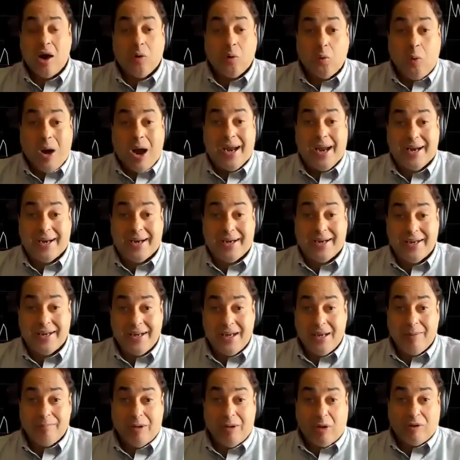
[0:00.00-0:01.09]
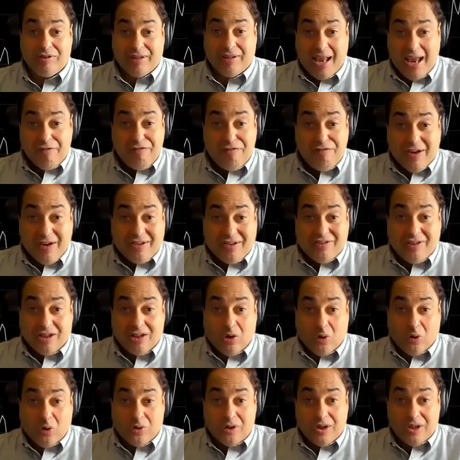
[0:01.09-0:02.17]
Why? Because FX
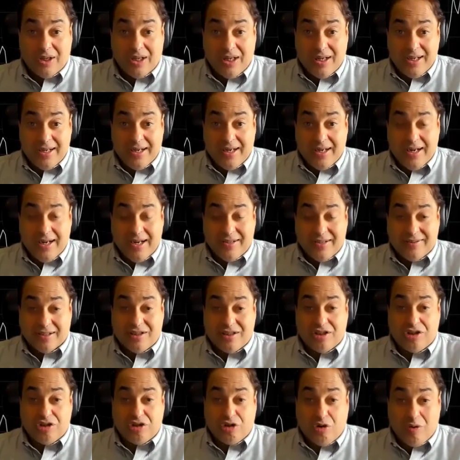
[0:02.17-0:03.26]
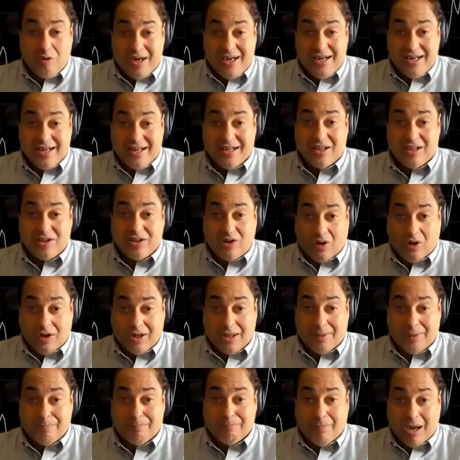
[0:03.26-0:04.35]
alone is $1 trillion
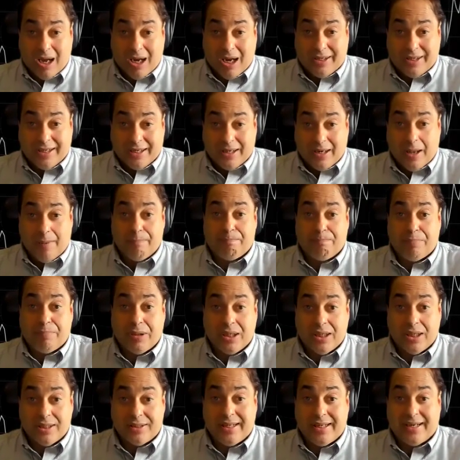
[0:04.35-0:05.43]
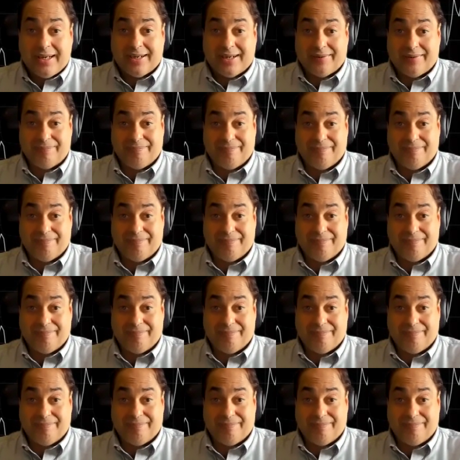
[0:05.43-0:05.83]
market per day.